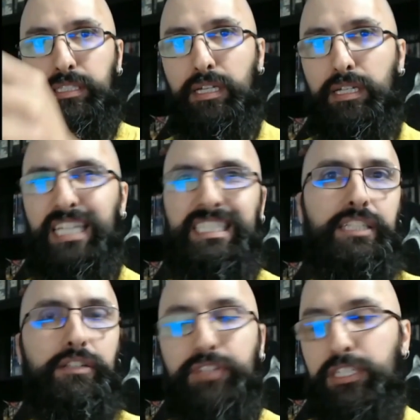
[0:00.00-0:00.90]
It's
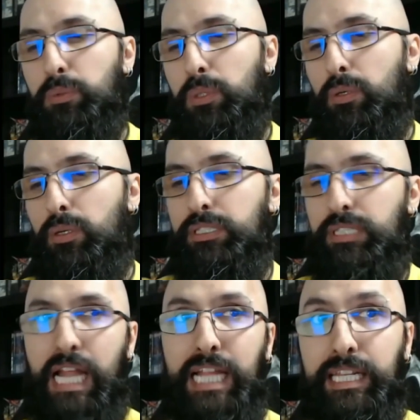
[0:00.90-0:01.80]
either visual or it's
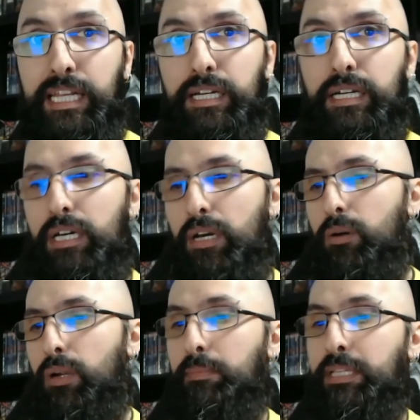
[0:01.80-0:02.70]
an idea,
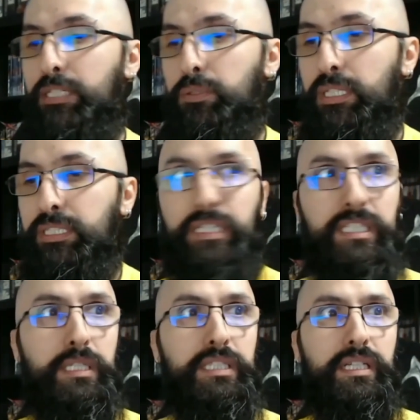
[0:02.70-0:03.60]
or this one it's
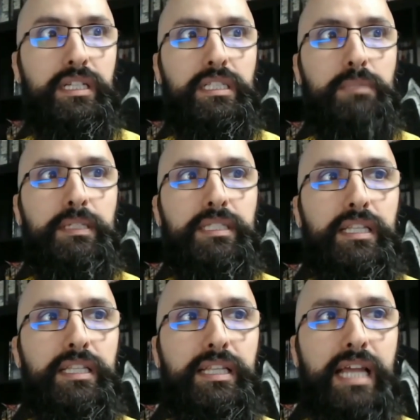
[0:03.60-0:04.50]

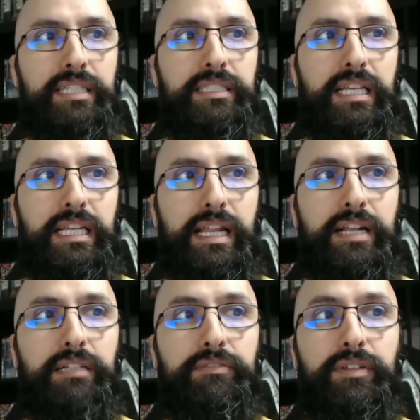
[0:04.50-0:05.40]
explicitly the text. It's like a
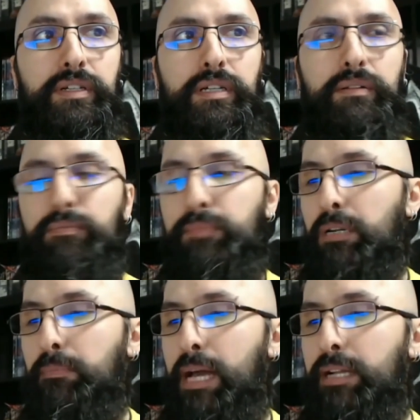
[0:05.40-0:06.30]
narrative
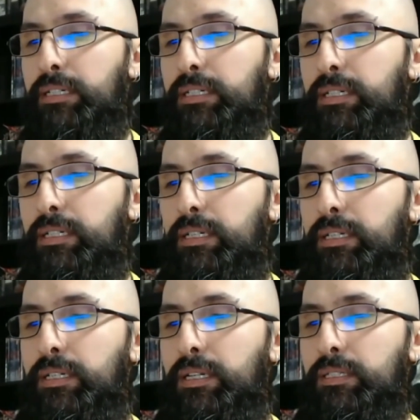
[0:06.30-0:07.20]
mirror pattern.
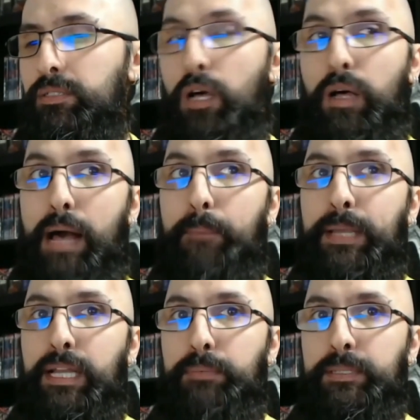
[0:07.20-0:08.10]
So I'll
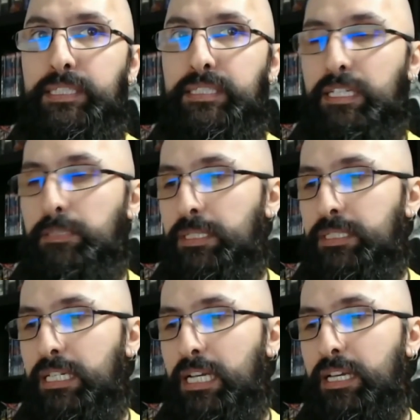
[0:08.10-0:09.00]
pick up on these things because
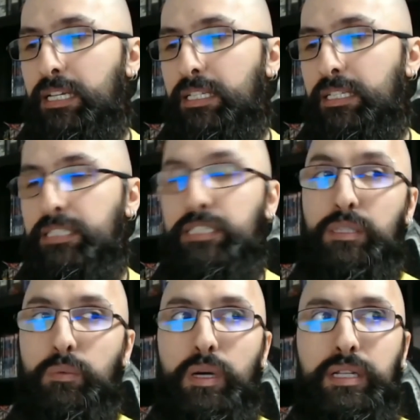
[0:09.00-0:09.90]
this is
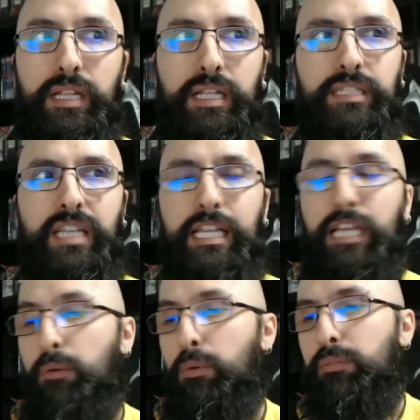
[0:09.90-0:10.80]
the one. It's
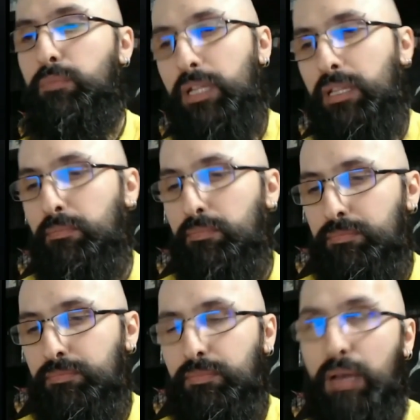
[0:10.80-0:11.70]
kind of one
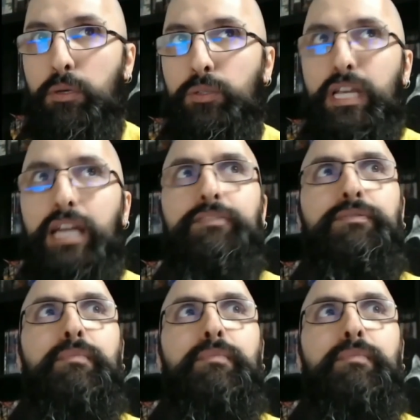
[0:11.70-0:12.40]
of my most kind of.